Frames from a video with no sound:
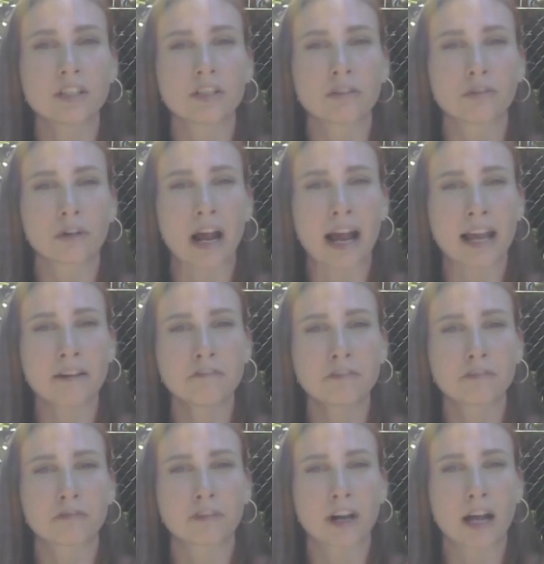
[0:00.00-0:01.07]
derived
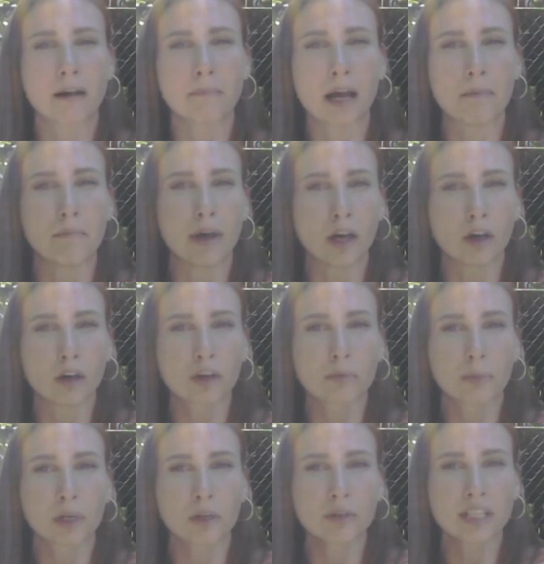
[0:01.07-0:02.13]
from a milk
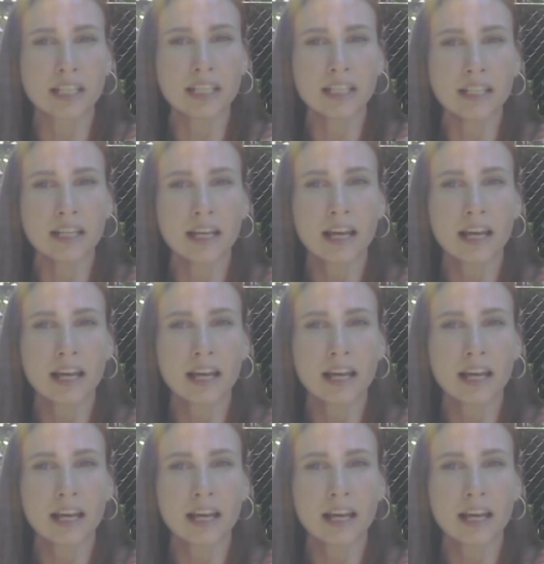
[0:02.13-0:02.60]
protein,